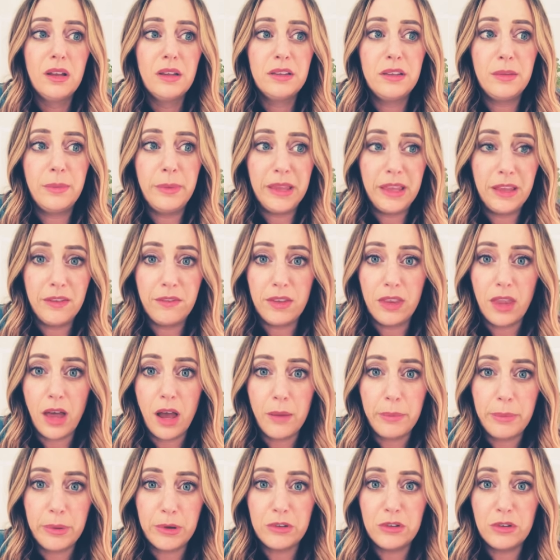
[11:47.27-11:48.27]
to be given the
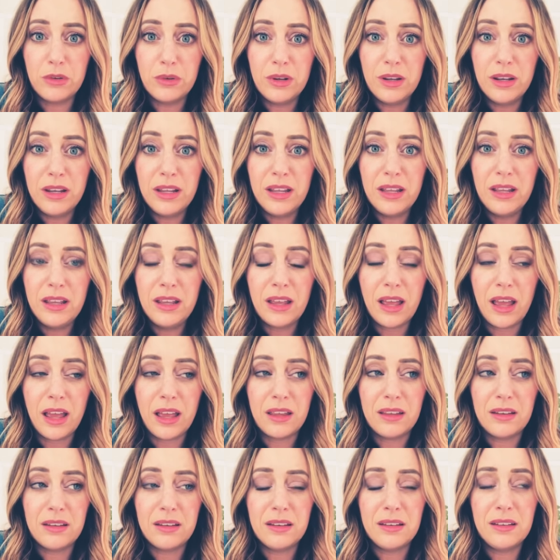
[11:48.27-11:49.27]
opportunity
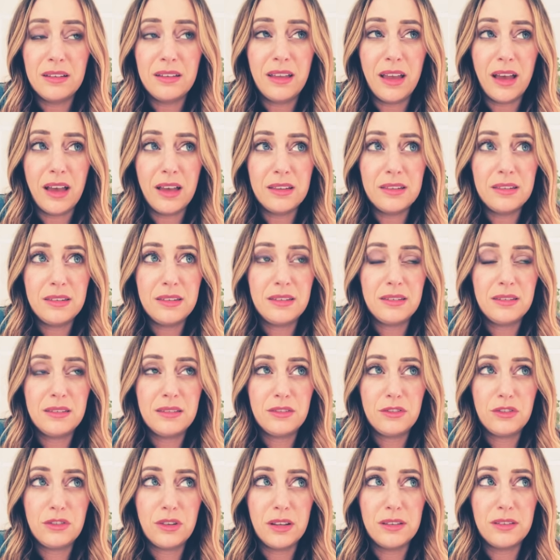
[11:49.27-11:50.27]
and yeah
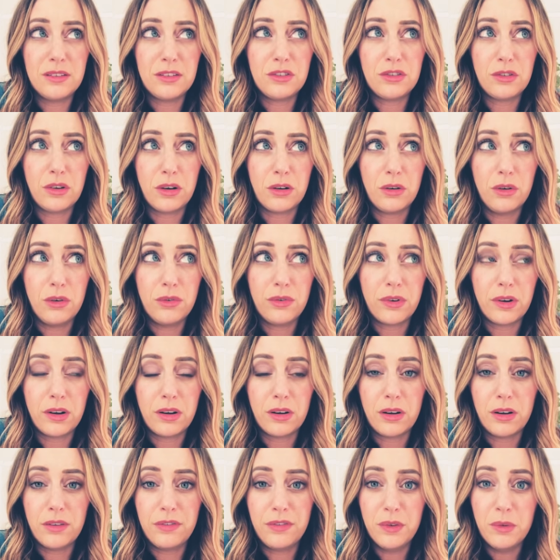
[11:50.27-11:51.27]
it's it's a struggle
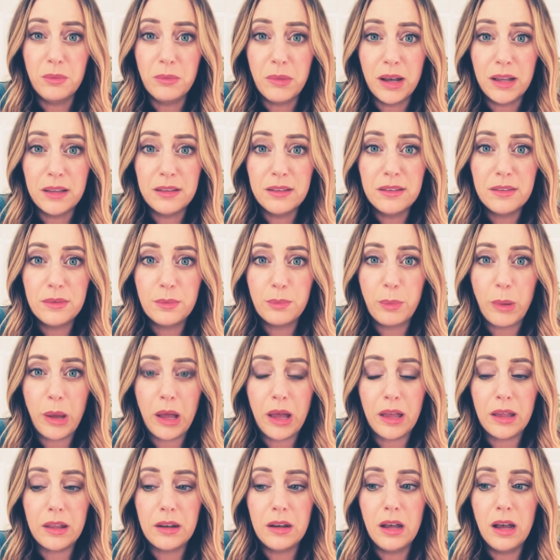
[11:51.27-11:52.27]
for a few months
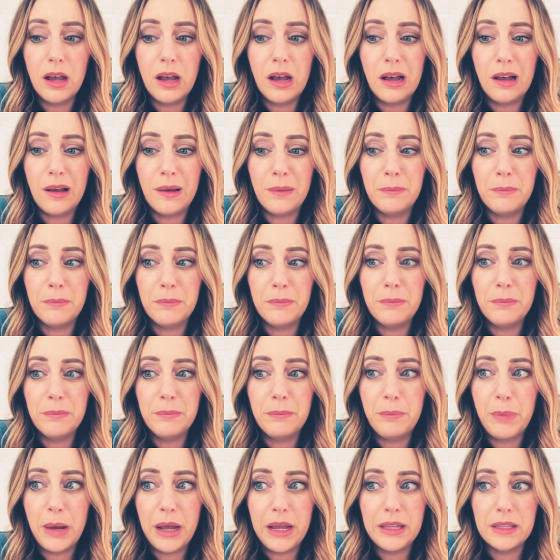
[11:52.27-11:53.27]
but um
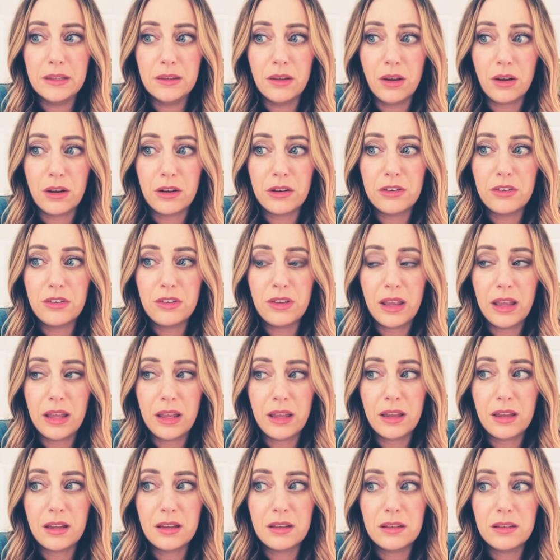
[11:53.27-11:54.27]
by and large
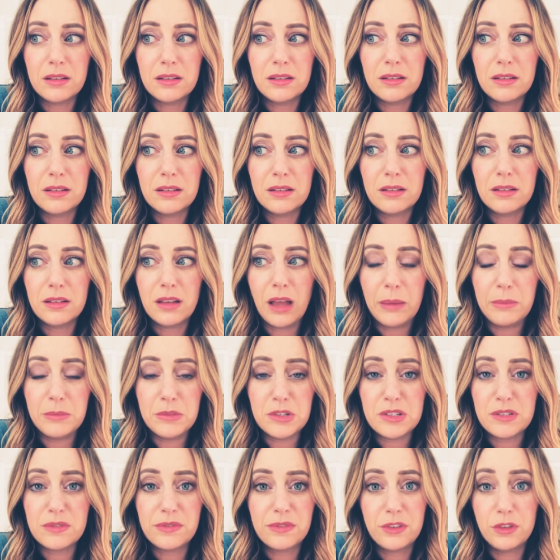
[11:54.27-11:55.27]
like I'm
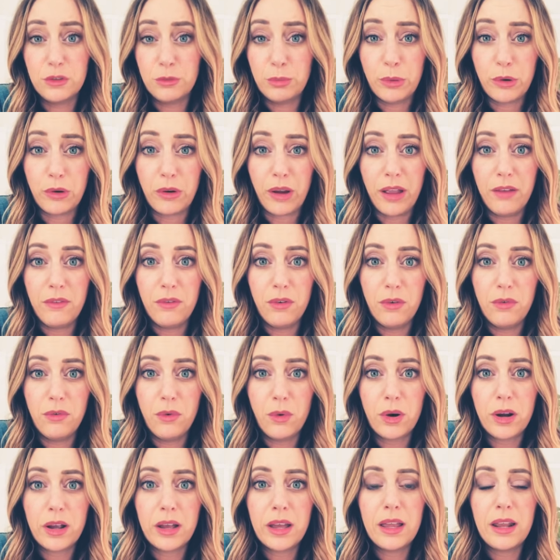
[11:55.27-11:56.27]
just super grateful
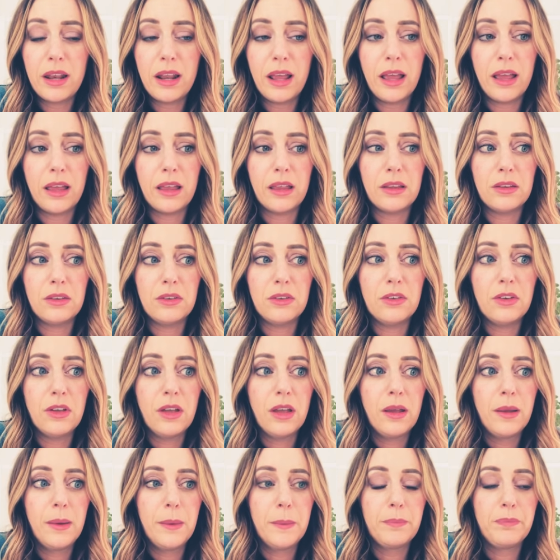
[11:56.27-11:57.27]
for it. And
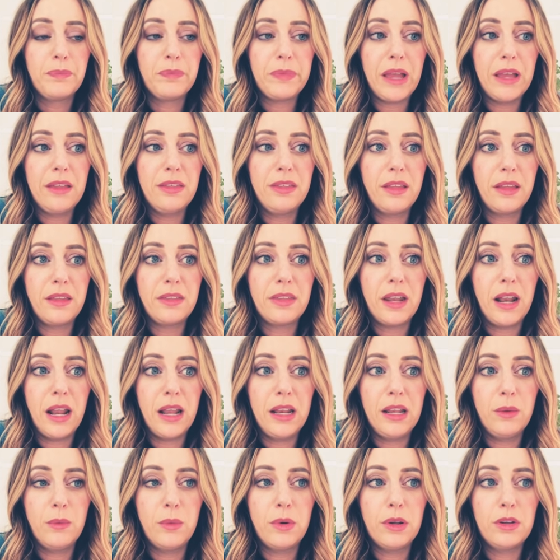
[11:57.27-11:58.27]
I think that
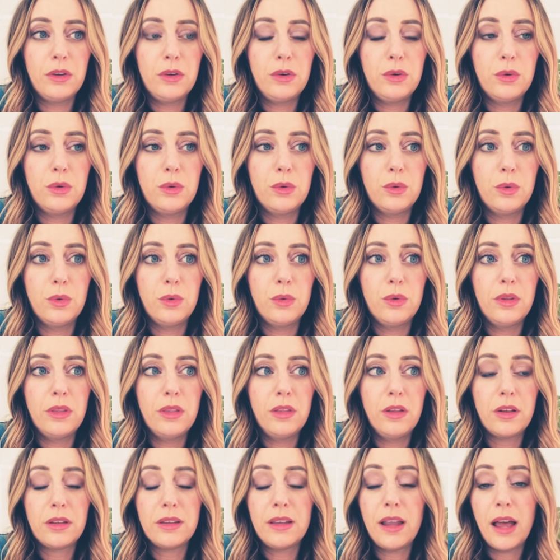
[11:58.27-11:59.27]
anyone who,
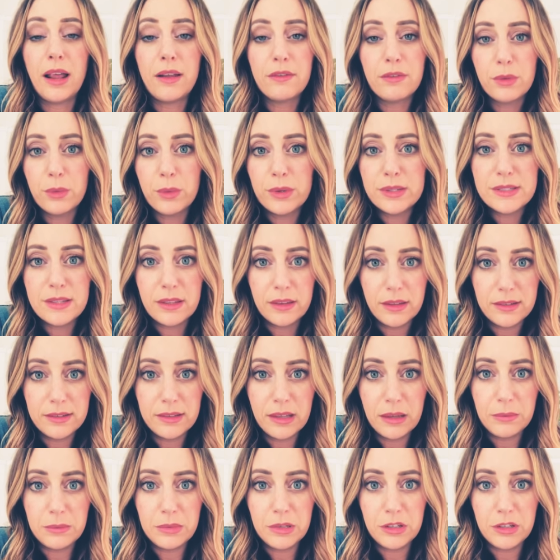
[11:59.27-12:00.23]
look, not everyone's in the same